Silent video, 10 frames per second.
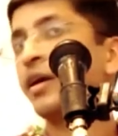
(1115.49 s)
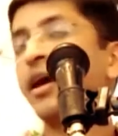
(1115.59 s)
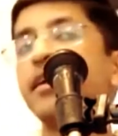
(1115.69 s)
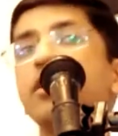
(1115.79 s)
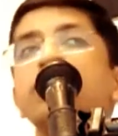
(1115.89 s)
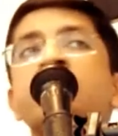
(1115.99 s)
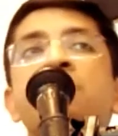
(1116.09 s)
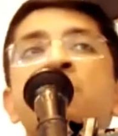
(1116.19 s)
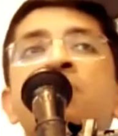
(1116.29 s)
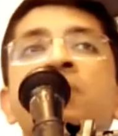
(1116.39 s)
And he looked
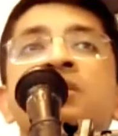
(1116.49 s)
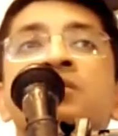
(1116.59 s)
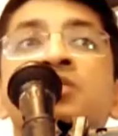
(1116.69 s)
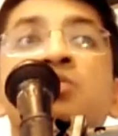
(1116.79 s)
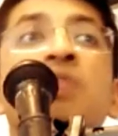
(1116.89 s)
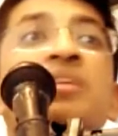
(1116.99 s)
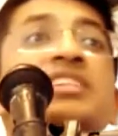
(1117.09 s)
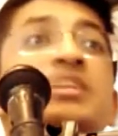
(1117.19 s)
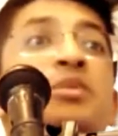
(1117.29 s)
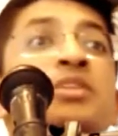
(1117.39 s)
at Prabhupada and said,
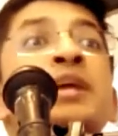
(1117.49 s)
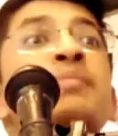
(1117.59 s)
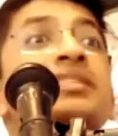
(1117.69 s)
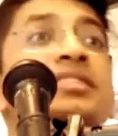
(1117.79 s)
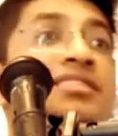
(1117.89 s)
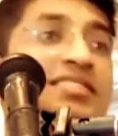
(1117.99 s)
Swamiji, what happened?